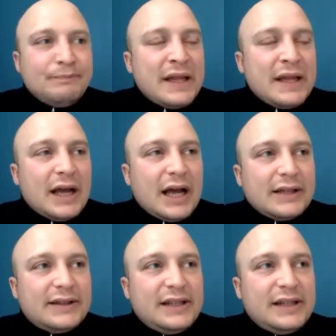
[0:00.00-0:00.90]

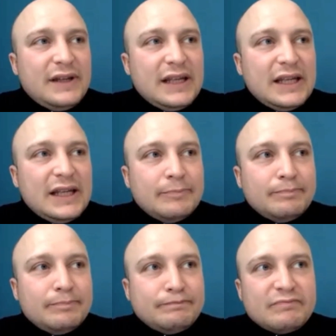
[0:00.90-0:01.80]
Uh, T
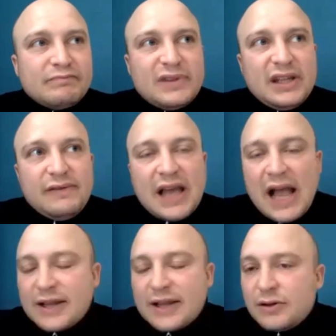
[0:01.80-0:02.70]
V, T V
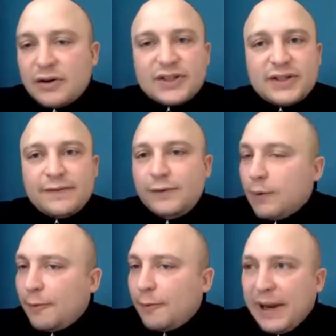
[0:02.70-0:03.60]
actors,
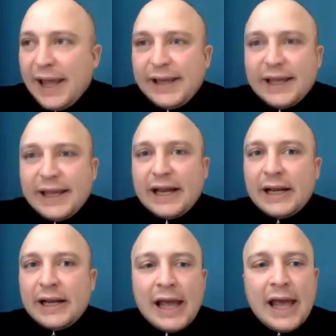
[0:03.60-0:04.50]
football player,